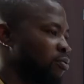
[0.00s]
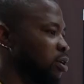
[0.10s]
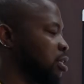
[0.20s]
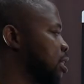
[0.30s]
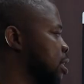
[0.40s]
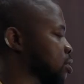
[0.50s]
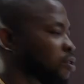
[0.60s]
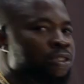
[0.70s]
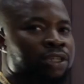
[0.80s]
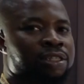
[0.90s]
For instance,
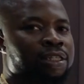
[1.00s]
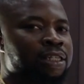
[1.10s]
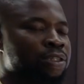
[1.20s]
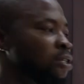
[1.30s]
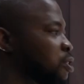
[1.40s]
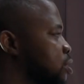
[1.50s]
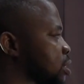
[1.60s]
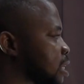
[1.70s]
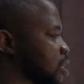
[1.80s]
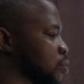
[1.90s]
don't just
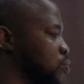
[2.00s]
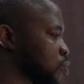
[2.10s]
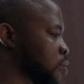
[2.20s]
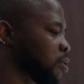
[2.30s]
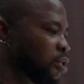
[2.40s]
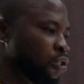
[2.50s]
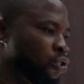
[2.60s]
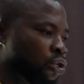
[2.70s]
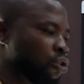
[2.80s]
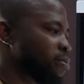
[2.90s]
write a code.
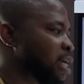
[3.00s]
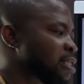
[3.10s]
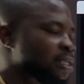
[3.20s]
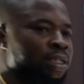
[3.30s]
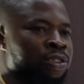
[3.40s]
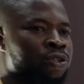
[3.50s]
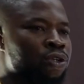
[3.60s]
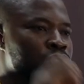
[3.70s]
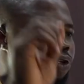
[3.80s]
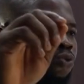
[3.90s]
Document things.
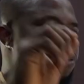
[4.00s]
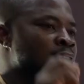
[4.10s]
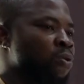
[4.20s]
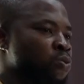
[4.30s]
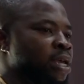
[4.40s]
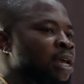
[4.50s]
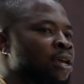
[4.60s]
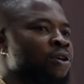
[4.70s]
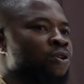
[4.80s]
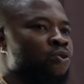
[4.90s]
Know where and where
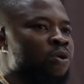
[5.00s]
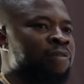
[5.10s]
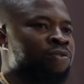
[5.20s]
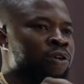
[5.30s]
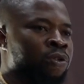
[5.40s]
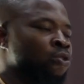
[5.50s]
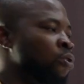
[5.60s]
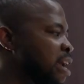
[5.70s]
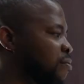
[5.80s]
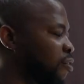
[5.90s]
you have done. Know
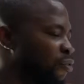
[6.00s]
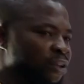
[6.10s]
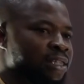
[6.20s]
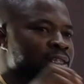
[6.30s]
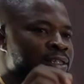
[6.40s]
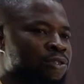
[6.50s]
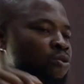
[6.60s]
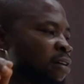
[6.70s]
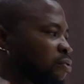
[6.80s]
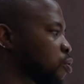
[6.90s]
every phases
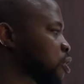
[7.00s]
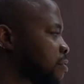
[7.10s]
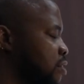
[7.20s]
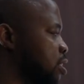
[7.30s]
you have touched, every